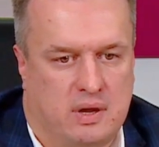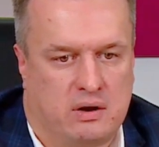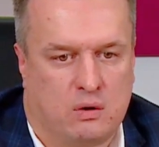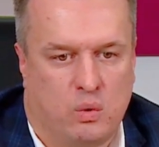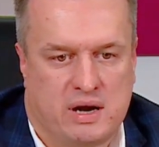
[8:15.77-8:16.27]

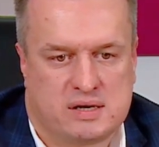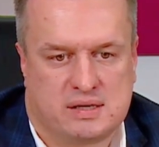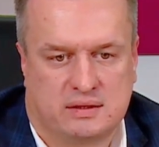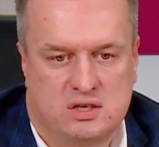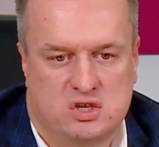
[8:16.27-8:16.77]

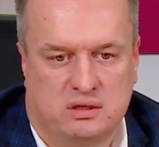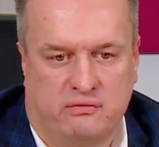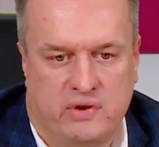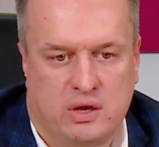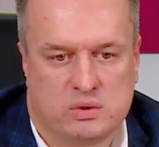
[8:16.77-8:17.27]
requires additional
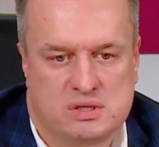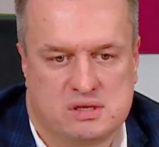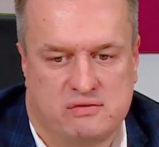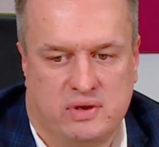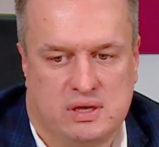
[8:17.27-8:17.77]

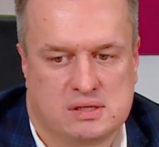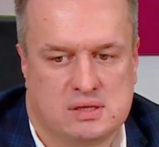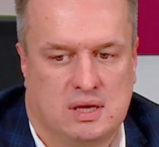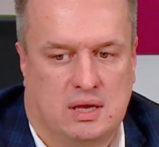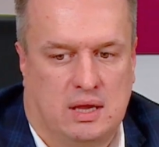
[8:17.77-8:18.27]
frequencies
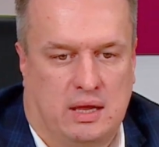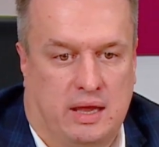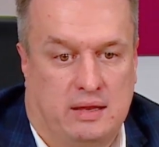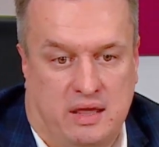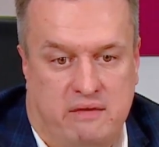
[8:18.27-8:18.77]
fees
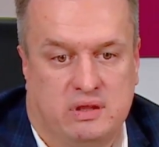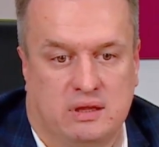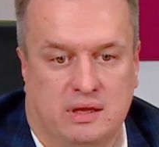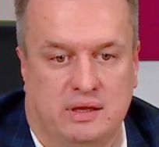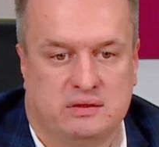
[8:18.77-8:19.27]
and
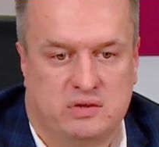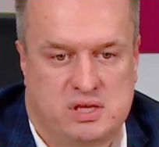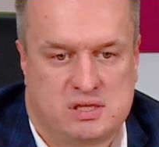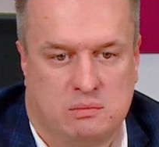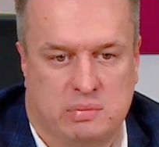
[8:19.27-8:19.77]
even
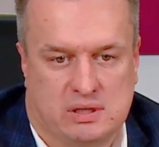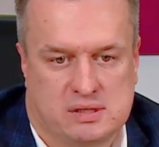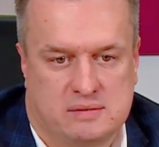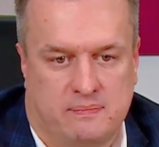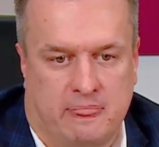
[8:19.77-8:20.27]
electricity
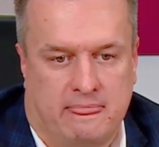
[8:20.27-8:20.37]
bills.